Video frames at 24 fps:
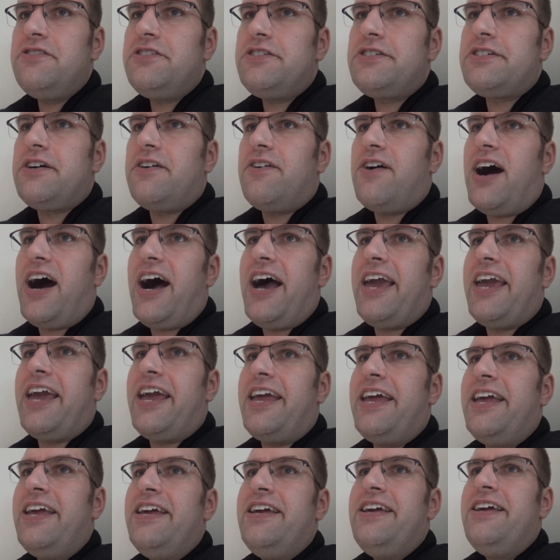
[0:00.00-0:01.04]
So
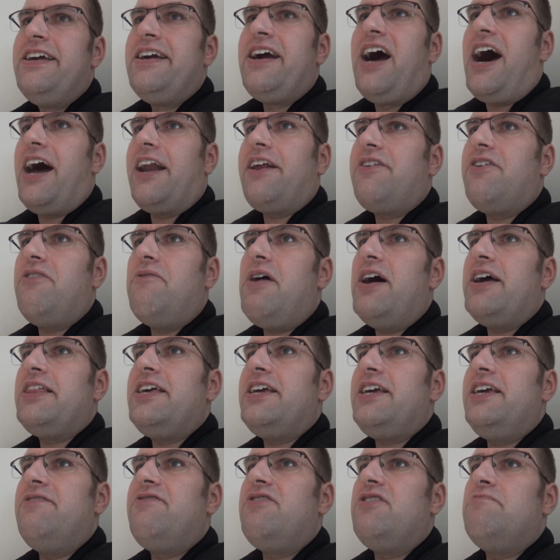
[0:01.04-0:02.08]
I don't know why
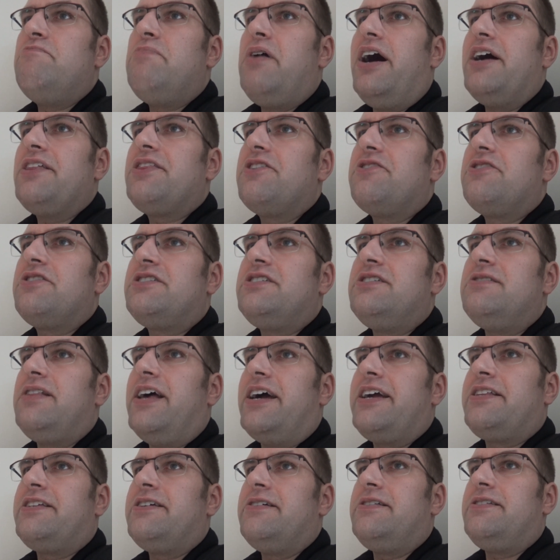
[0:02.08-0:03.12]
they even bothered
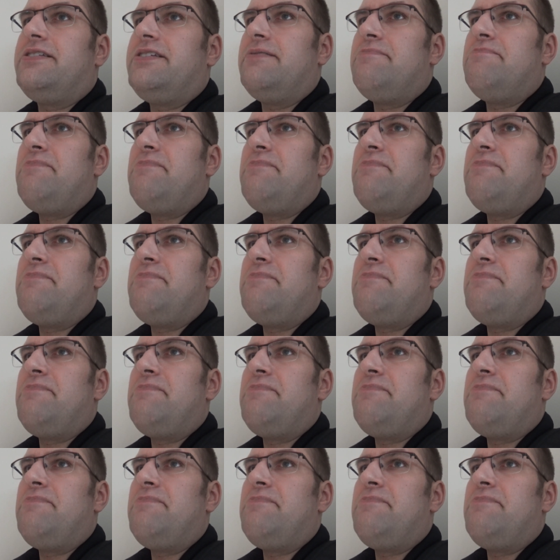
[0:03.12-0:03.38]
to